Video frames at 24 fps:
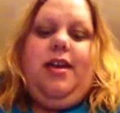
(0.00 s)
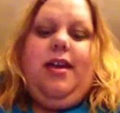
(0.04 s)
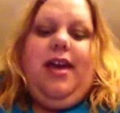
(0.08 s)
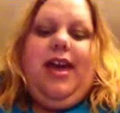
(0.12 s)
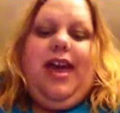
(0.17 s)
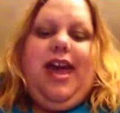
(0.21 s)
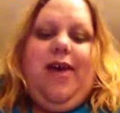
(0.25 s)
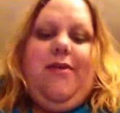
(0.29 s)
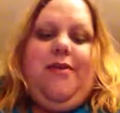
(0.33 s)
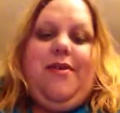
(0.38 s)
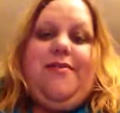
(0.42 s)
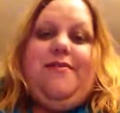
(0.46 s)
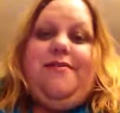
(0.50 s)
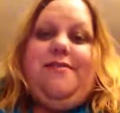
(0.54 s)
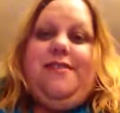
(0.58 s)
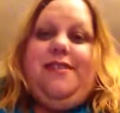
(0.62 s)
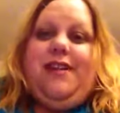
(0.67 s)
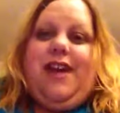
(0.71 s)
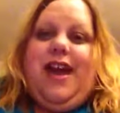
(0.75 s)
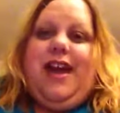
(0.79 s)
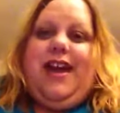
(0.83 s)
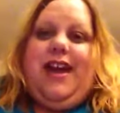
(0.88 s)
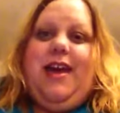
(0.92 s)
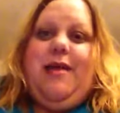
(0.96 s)
However,
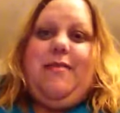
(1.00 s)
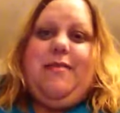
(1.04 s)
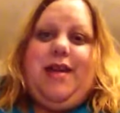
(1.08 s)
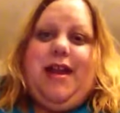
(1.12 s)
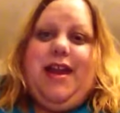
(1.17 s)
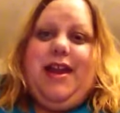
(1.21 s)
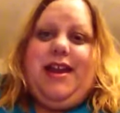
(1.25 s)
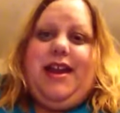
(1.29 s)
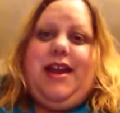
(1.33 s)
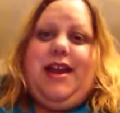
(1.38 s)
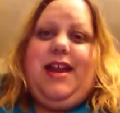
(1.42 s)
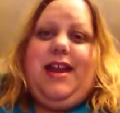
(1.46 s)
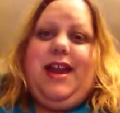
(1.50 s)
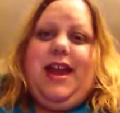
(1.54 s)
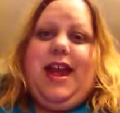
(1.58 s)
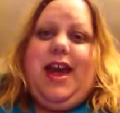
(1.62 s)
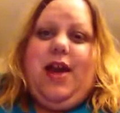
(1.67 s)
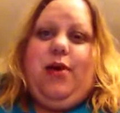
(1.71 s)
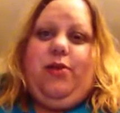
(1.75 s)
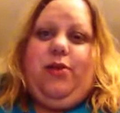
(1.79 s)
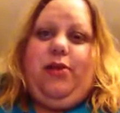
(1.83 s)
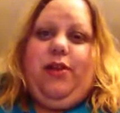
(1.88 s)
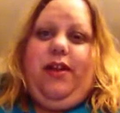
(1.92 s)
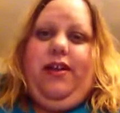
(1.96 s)
I got mine on
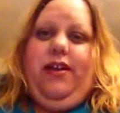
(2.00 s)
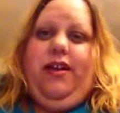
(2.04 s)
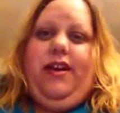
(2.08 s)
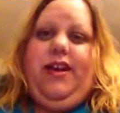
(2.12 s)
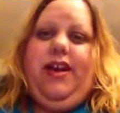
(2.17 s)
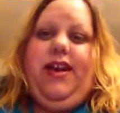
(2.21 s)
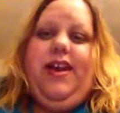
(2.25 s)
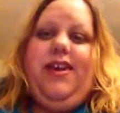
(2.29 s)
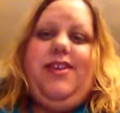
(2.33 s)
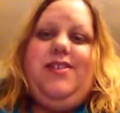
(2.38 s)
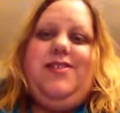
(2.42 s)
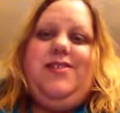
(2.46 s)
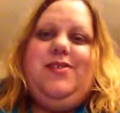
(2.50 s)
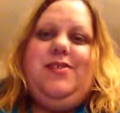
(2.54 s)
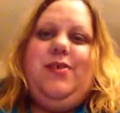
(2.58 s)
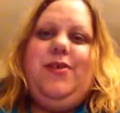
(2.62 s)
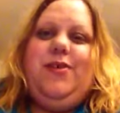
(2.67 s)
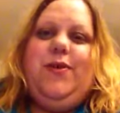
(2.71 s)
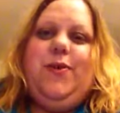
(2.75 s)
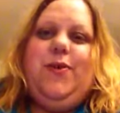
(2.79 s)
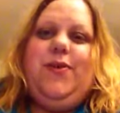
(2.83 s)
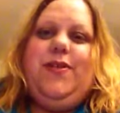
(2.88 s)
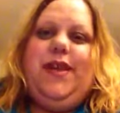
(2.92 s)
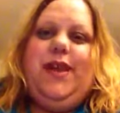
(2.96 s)
Outlook,
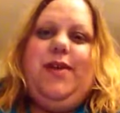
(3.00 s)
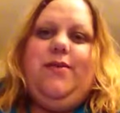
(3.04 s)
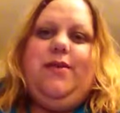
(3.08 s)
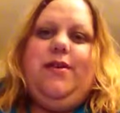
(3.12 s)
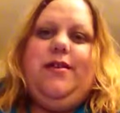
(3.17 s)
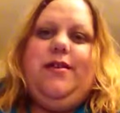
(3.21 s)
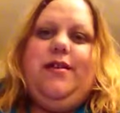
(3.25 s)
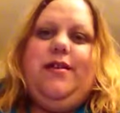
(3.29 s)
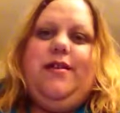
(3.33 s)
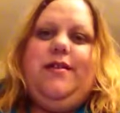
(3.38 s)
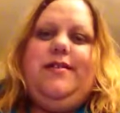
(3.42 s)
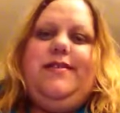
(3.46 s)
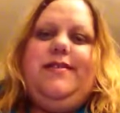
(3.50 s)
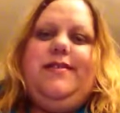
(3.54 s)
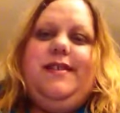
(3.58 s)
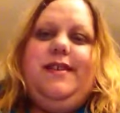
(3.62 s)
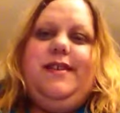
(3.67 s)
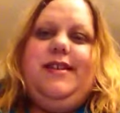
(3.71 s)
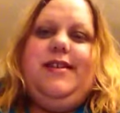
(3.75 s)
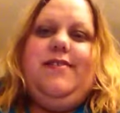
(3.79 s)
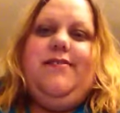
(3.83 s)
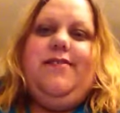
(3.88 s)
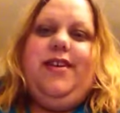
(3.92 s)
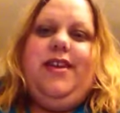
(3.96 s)
so they were
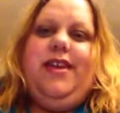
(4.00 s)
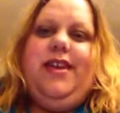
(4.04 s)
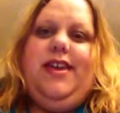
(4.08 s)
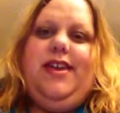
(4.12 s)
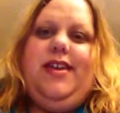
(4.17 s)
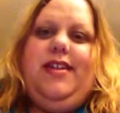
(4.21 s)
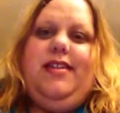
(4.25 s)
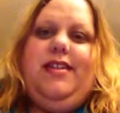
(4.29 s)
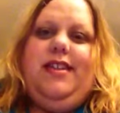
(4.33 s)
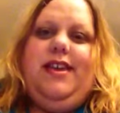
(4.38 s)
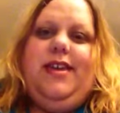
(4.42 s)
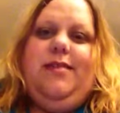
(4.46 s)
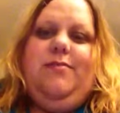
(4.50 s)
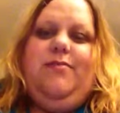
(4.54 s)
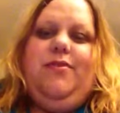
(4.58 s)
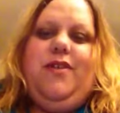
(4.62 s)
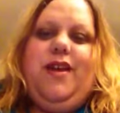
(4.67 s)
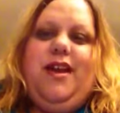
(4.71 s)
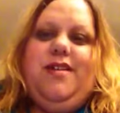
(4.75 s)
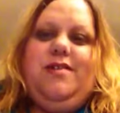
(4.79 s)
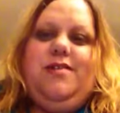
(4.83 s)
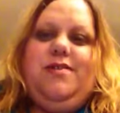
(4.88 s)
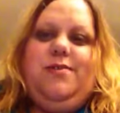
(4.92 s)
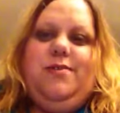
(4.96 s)
significantly
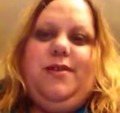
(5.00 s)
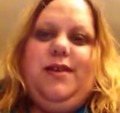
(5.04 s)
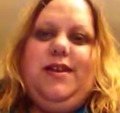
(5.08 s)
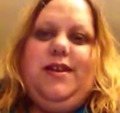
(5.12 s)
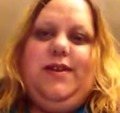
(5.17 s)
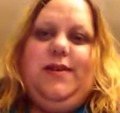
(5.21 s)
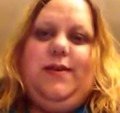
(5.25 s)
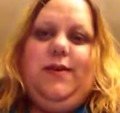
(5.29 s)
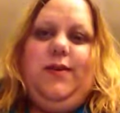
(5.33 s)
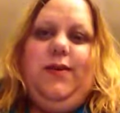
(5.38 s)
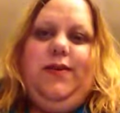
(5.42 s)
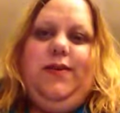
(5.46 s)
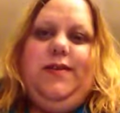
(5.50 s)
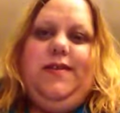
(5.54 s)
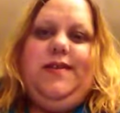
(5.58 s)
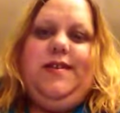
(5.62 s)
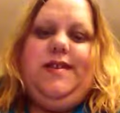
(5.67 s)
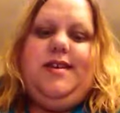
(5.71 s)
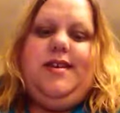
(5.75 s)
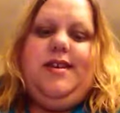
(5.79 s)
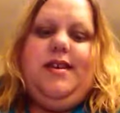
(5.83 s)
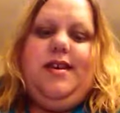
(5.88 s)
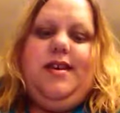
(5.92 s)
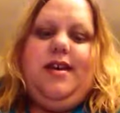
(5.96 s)
price
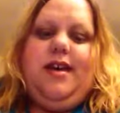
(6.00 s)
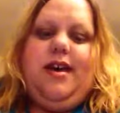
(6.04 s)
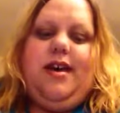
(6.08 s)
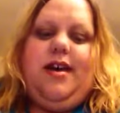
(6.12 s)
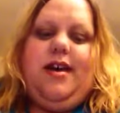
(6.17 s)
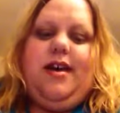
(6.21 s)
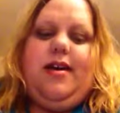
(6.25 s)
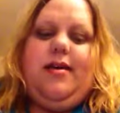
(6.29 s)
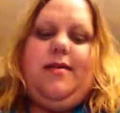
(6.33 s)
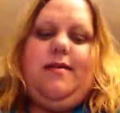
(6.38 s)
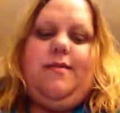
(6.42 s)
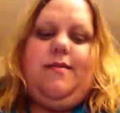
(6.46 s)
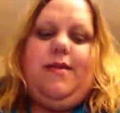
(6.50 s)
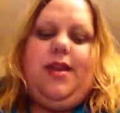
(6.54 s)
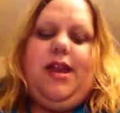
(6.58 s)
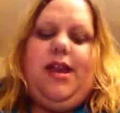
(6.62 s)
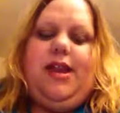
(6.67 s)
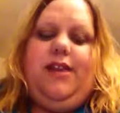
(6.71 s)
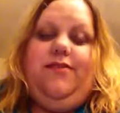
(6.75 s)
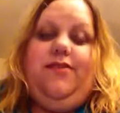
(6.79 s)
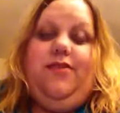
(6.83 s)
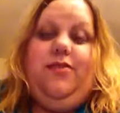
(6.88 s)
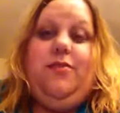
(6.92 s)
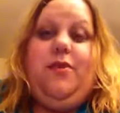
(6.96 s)
reduced. Um, and
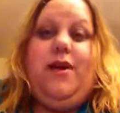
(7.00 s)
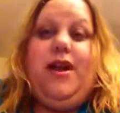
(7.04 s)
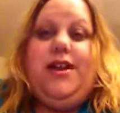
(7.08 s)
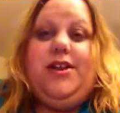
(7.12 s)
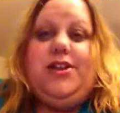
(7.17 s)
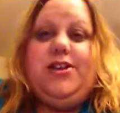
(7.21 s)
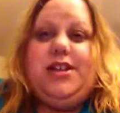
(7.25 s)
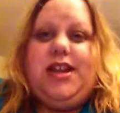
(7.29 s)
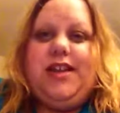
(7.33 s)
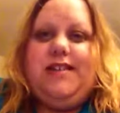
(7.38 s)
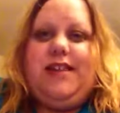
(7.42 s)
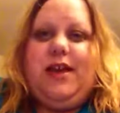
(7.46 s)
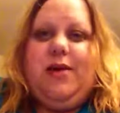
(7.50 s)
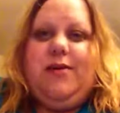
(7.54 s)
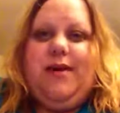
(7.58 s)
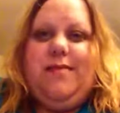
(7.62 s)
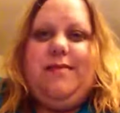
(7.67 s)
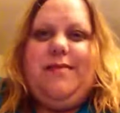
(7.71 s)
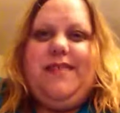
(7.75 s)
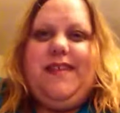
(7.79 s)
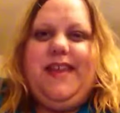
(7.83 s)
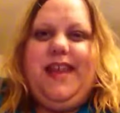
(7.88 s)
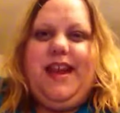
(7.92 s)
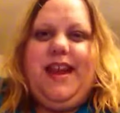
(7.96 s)
if you want to check that
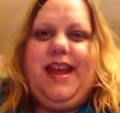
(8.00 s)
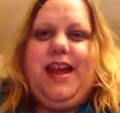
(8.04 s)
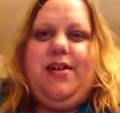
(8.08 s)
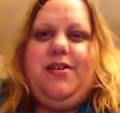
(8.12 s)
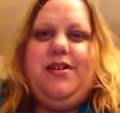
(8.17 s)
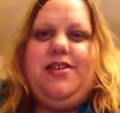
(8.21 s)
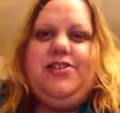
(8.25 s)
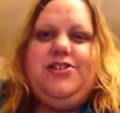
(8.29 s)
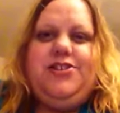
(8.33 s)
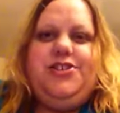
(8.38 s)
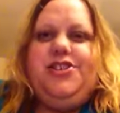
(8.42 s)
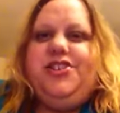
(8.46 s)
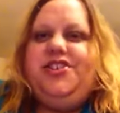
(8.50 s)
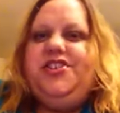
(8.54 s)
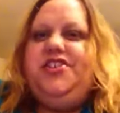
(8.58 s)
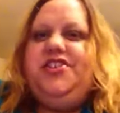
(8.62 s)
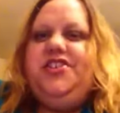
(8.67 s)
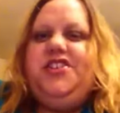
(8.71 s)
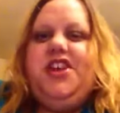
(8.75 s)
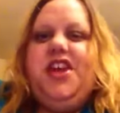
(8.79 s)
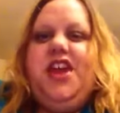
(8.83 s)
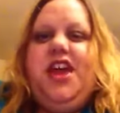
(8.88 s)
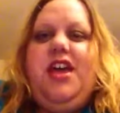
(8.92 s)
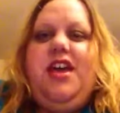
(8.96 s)
website out, it's
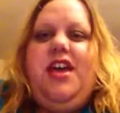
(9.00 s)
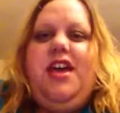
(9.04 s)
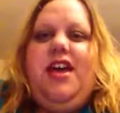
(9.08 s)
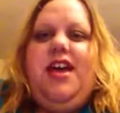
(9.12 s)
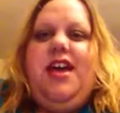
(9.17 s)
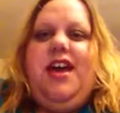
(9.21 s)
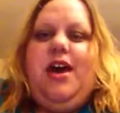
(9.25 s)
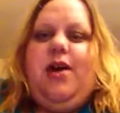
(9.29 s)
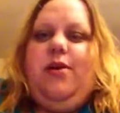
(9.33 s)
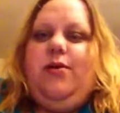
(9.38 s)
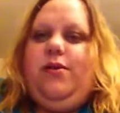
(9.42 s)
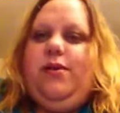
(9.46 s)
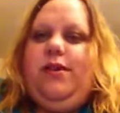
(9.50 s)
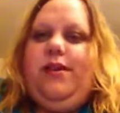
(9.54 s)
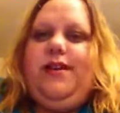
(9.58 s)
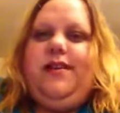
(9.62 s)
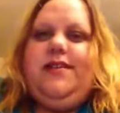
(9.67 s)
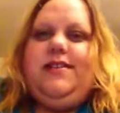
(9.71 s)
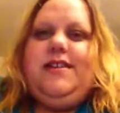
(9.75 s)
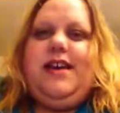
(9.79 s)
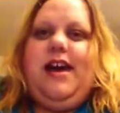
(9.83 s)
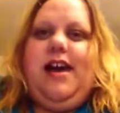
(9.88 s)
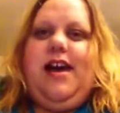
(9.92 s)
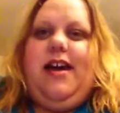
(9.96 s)
just
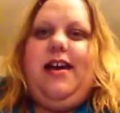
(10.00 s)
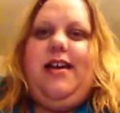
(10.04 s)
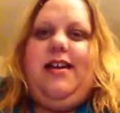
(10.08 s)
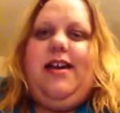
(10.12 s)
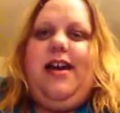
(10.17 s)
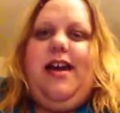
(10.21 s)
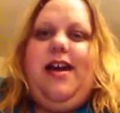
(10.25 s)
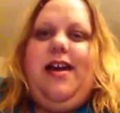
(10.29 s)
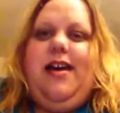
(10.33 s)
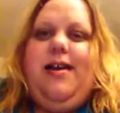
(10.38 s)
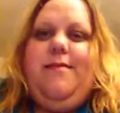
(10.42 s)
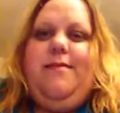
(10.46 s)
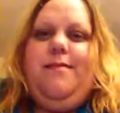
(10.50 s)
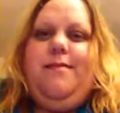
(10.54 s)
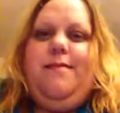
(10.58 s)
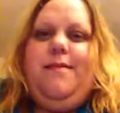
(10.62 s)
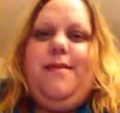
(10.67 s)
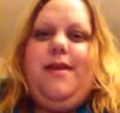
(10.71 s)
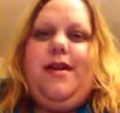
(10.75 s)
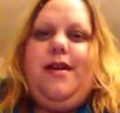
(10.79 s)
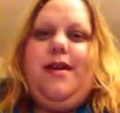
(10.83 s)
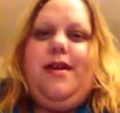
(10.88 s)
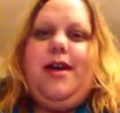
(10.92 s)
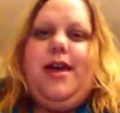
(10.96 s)
outlook.com.
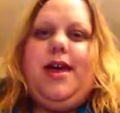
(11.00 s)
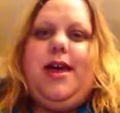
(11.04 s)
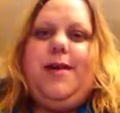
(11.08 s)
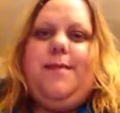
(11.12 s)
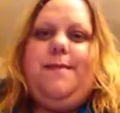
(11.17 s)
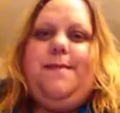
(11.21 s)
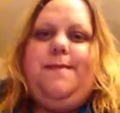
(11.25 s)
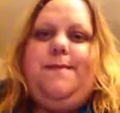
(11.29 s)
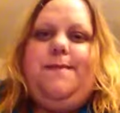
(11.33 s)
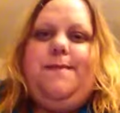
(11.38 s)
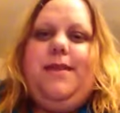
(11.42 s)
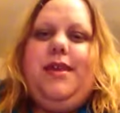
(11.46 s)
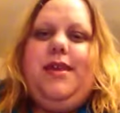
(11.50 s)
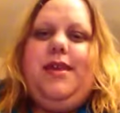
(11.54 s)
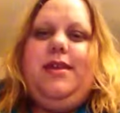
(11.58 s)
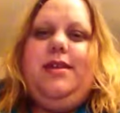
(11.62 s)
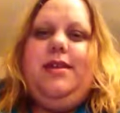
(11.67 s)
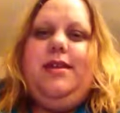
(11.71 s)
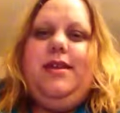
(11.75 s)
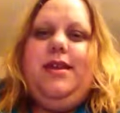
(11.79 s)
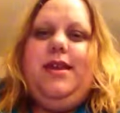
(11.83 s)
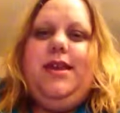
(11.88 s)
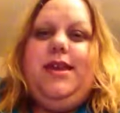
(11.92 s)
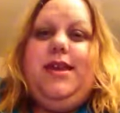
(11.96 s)
Um,
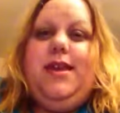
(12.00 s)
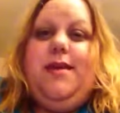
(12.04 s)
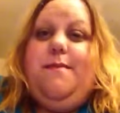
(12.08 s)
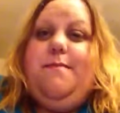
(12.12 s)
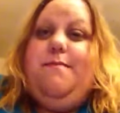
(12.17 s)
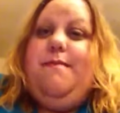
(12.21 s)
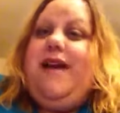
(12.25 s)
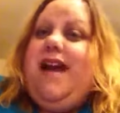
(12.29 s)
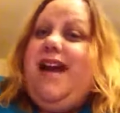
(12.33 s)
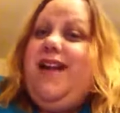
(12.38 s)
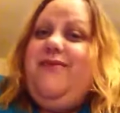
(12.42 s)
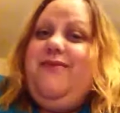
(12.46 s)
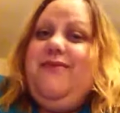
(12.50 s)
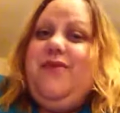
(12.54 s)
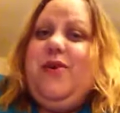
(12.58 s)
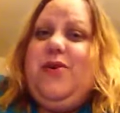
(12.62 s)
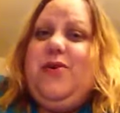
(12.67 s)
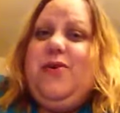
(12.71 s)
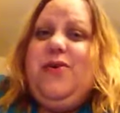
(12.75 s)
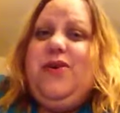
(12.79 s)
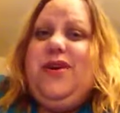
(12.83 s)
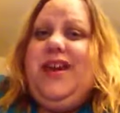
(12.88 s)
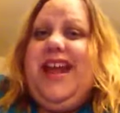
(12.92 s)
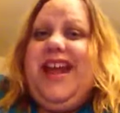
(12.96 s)
my
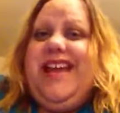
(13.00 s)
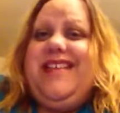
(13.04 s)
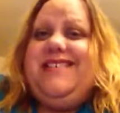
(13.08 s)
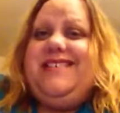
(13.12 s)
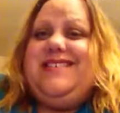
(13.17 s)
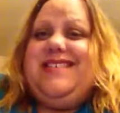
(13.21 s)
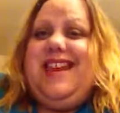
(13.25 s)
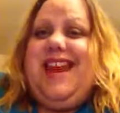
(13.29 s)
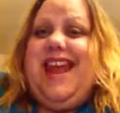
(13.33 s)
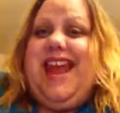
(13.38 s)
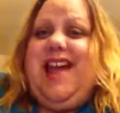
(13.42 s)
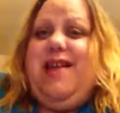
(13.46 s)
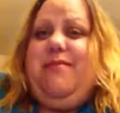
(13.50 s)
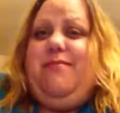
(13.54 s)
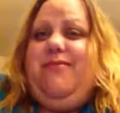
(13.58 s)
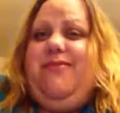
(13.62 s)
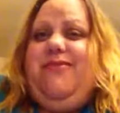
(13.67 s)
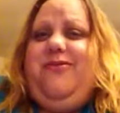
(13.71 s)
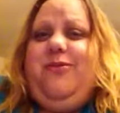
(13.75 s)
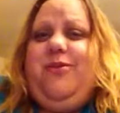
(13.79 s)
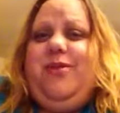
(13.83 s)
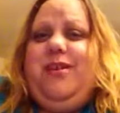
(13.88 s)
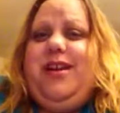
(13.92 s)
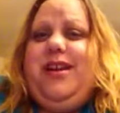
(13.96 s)
phone has an app
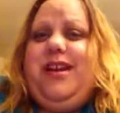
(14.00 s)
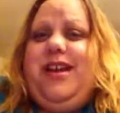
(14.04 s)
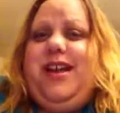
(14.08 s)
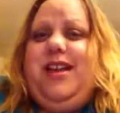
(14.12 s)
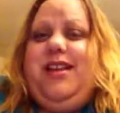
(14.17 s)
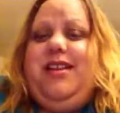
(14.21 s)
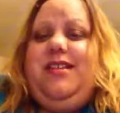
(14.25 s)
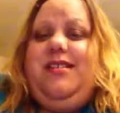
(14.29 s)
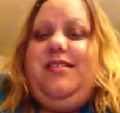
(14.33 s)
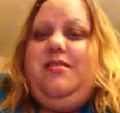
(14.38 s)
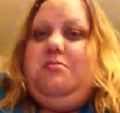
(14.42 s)
for it.